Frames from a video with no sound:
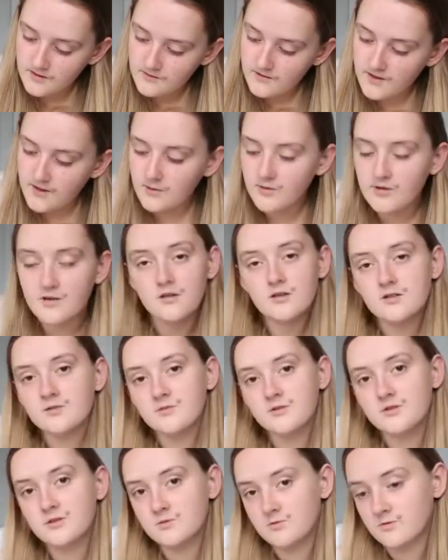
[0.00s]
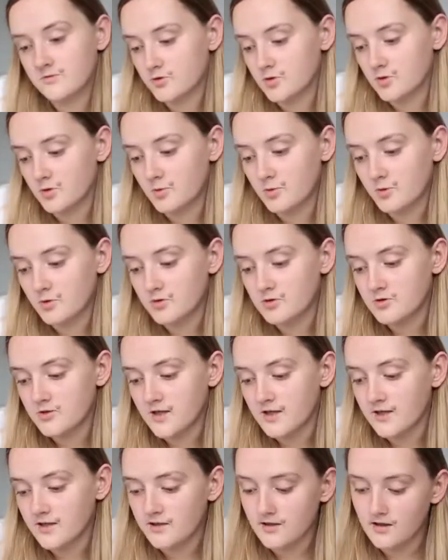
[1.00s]
If anyone asks me to draw a
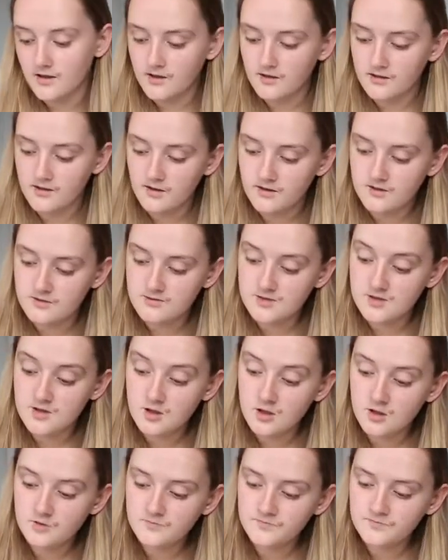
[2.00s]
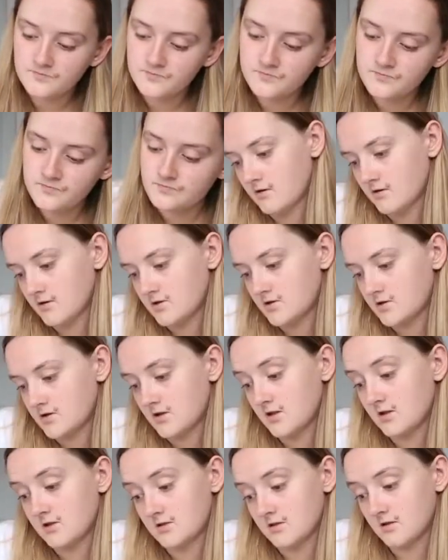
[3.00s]
portrait, uh, the answer is no,
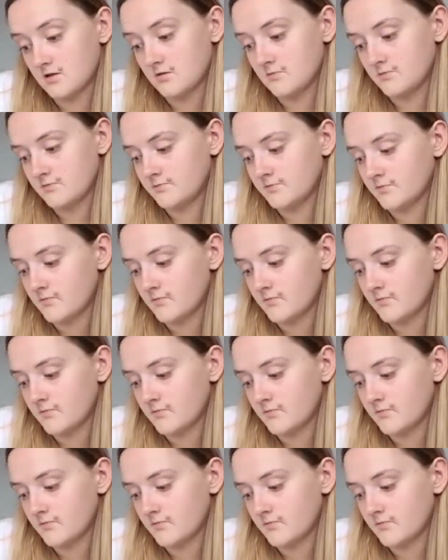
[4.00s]
just no.